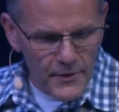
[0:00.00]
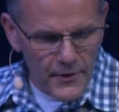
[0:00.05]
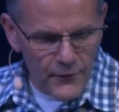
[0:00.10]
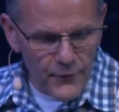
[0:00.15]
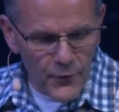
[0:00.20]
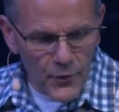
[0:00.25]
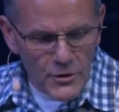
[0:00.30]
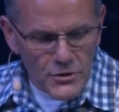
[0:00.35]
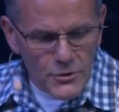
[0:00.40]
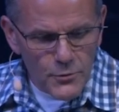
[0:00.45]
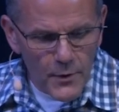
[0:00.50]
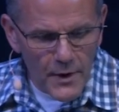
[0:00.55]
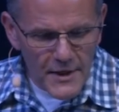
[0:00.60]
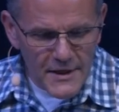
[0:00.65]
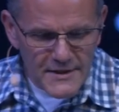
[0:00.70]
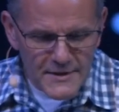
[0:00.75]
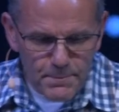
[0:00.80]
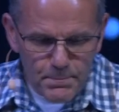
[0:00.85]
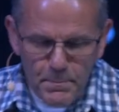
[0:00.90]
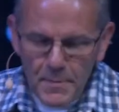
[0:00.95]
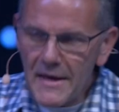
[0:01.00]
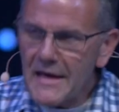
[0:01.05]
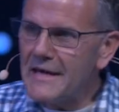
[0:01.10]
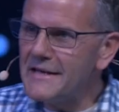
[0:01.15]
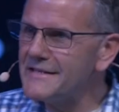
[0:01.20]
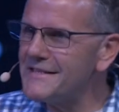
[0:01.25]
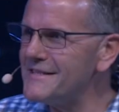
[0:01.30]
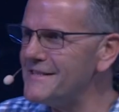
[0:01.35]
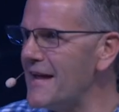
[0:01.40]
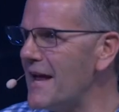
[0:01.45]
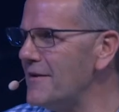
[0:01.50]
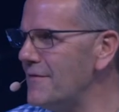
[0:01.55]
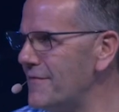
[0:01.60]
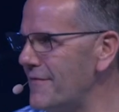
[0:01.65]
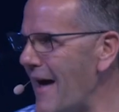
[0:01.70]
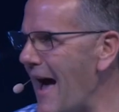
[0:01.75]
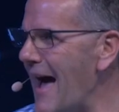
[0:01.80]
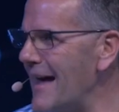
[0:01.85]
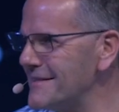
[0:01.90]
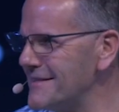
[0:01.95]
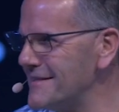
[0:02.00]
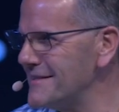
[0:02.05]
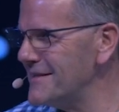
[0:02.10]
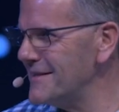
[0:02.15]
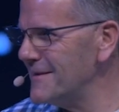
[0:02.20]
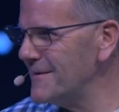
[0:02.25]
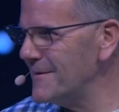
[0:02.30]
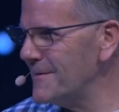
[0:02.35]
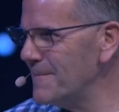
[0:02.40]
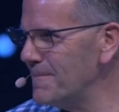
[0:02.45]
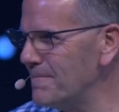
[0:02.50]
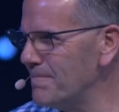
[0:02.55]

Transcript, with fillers: The first one is be steadfast.